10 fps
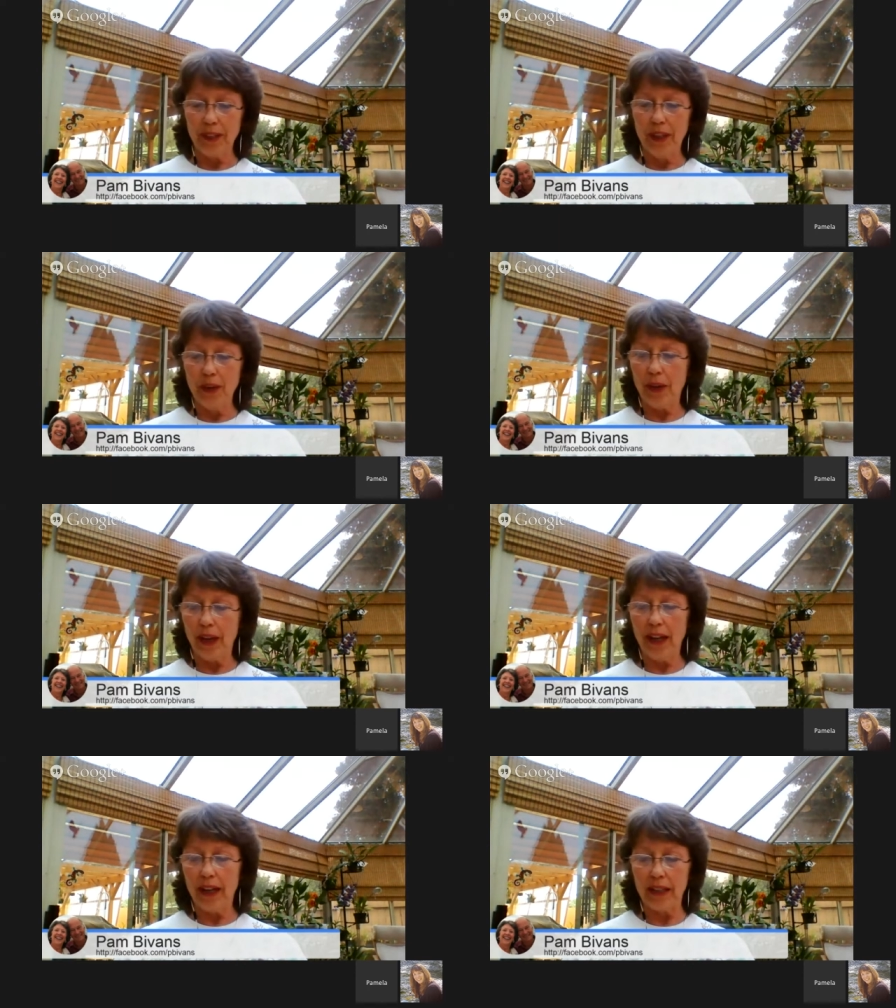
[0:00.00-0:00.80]

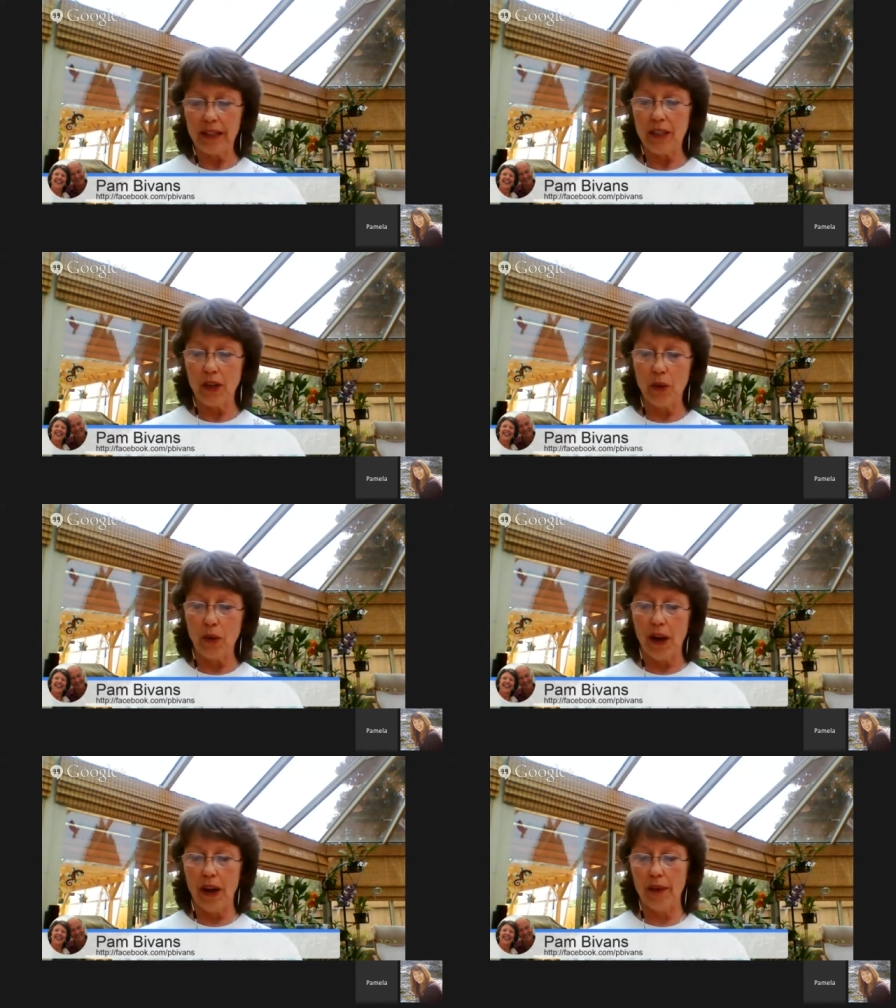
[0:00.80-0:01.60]
Okay,
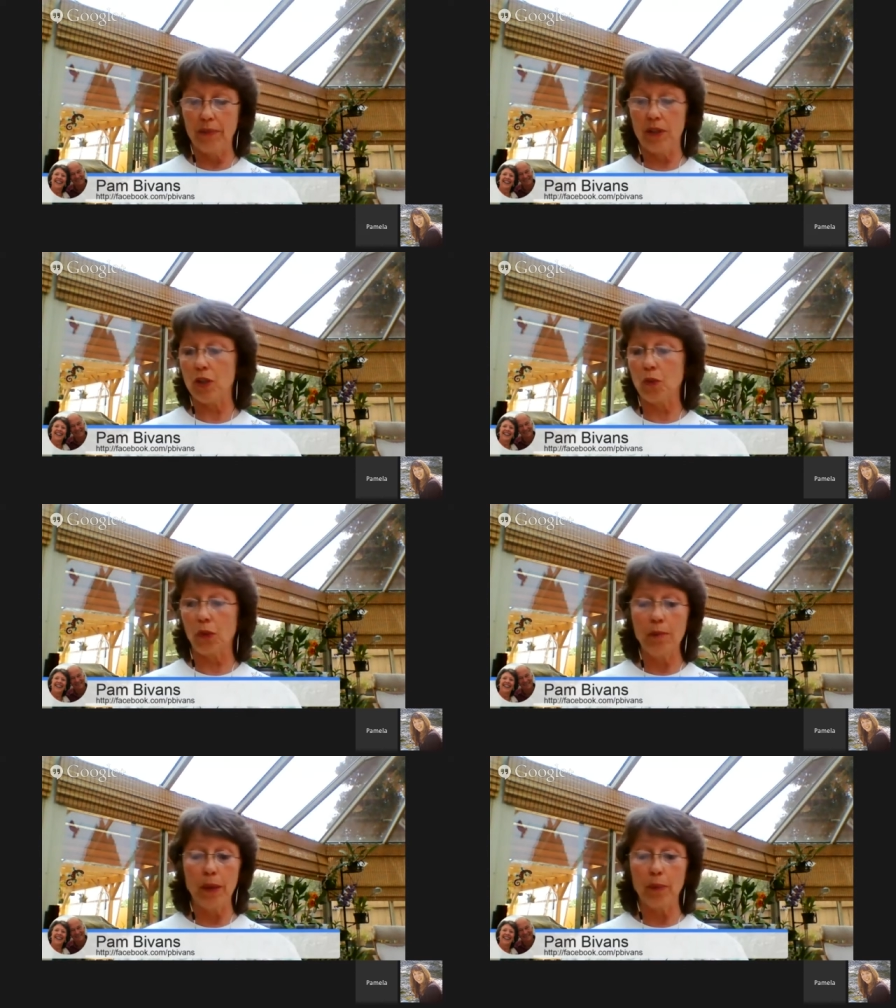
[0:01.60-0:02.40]
so um, just
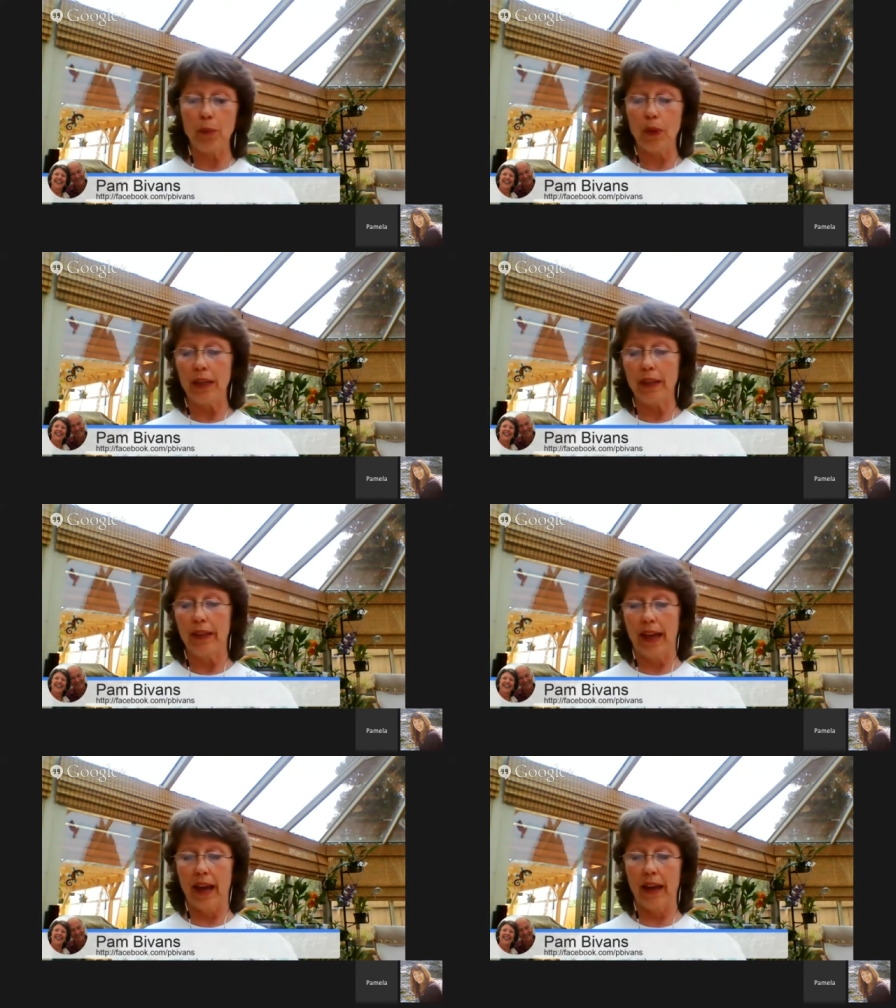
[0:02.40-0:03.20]
remembering
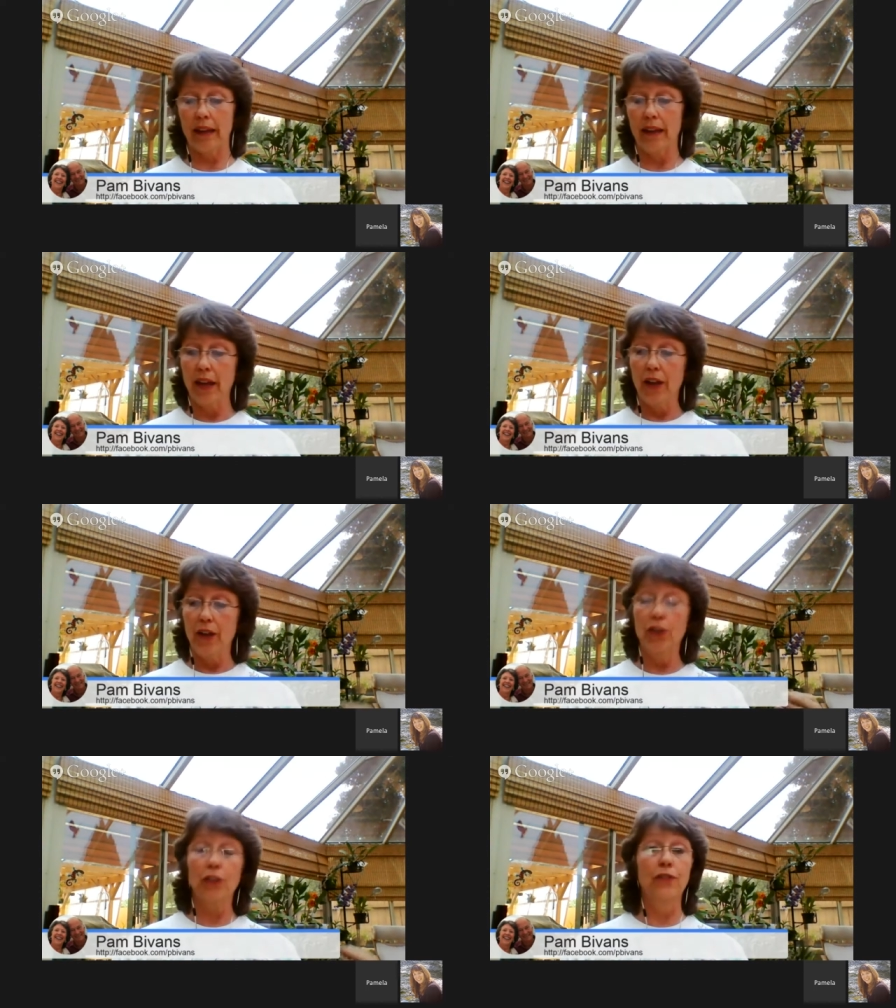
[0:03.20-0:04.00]
that
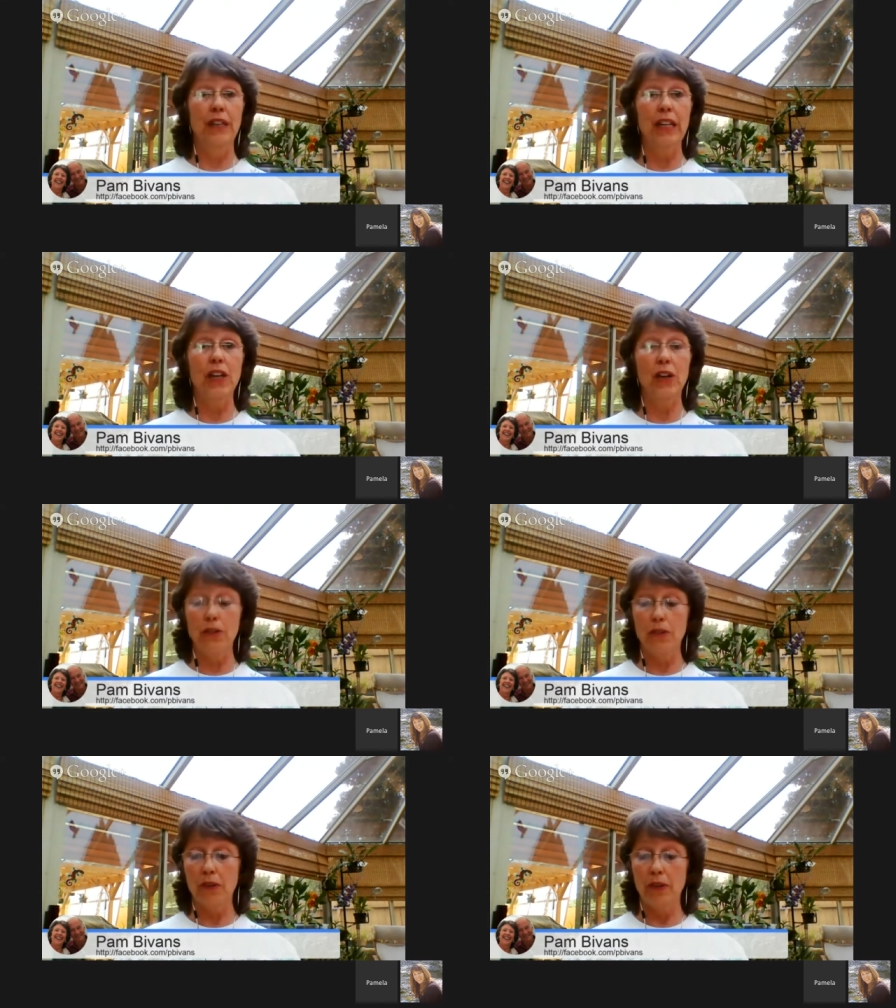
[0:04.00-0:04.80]
your
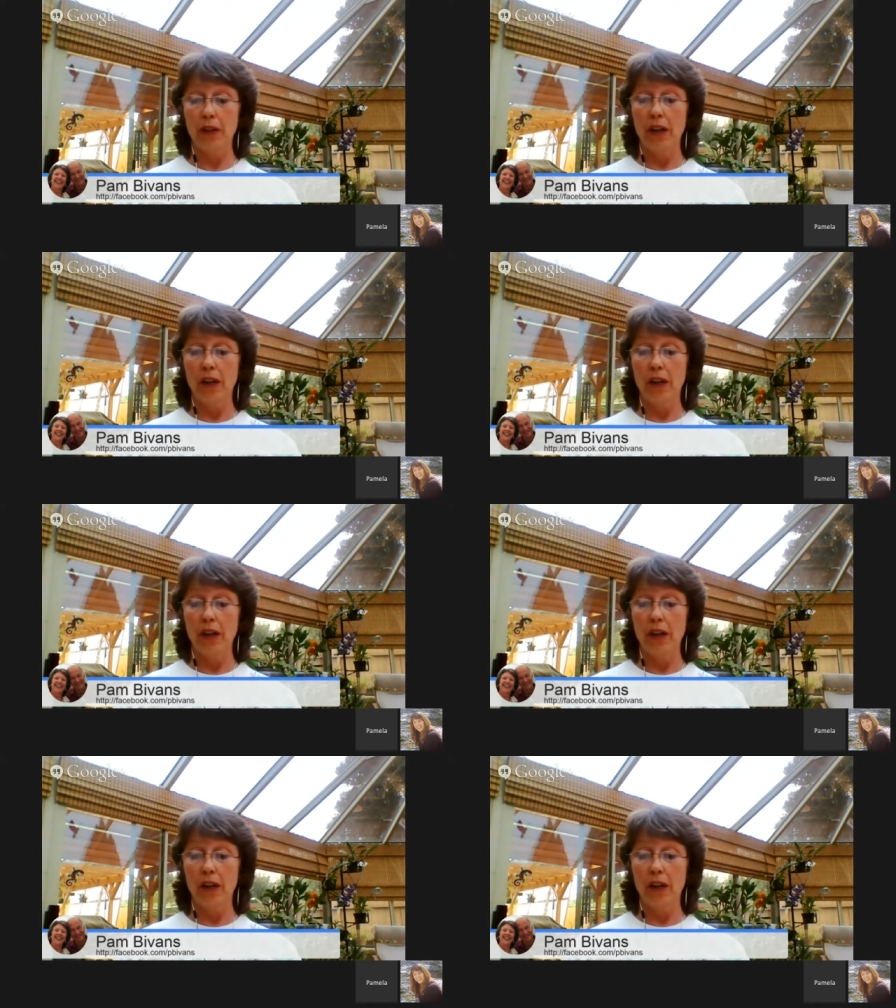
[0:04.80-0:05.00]
video